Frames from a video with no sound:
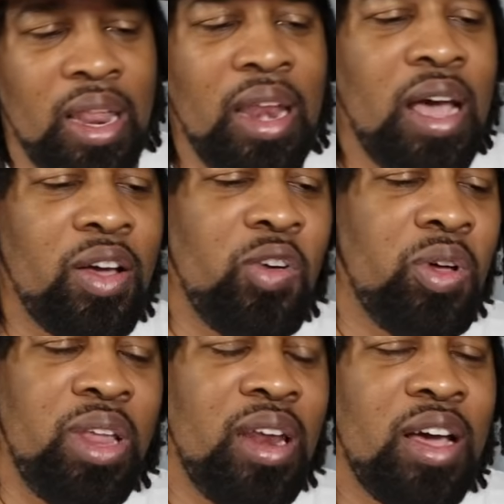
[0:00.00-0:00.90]
They're not
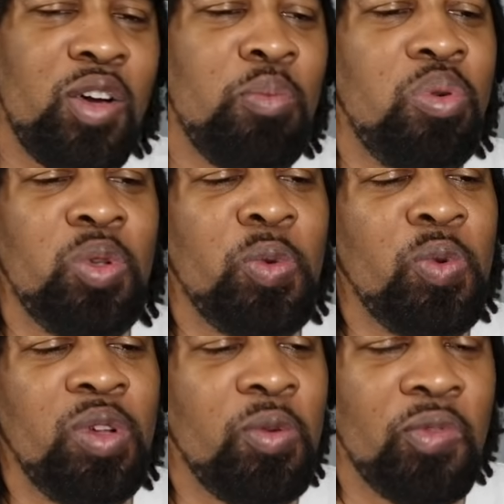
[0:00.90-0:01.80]
gonna pull the
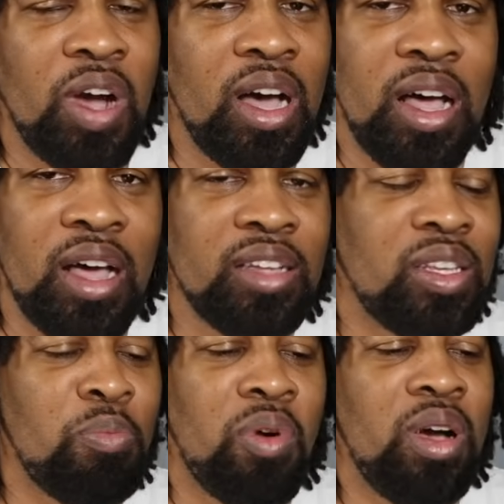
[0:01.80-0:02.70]
wool over our eyes.
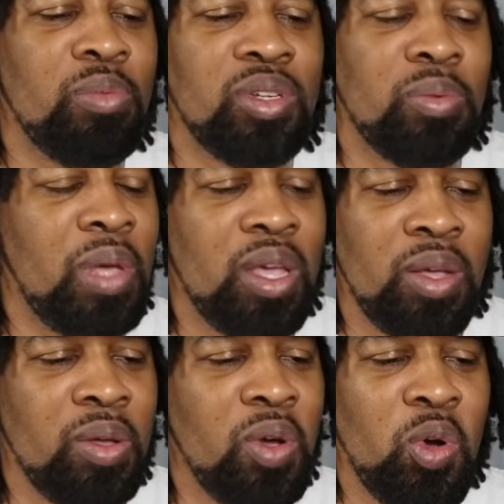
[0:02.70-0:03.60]
I promise,
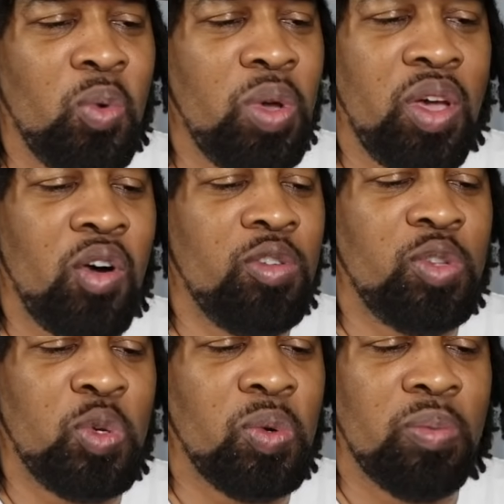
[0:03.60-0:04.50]
man. We
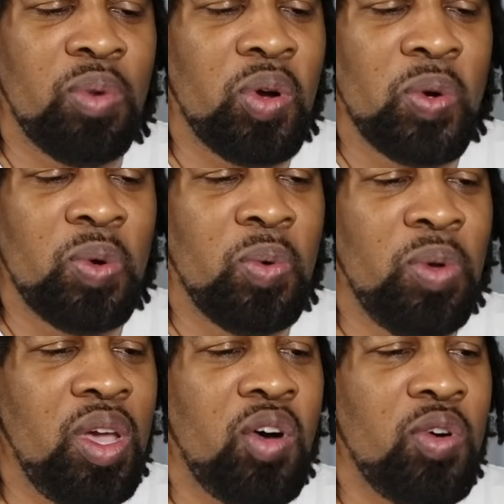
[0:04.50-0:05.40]
on to them, bro.
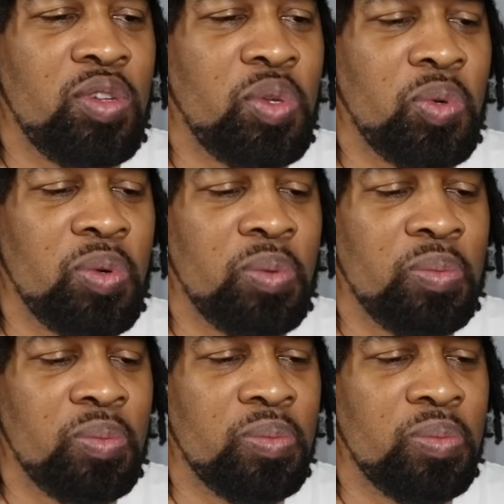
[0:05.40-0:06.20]
We on to them.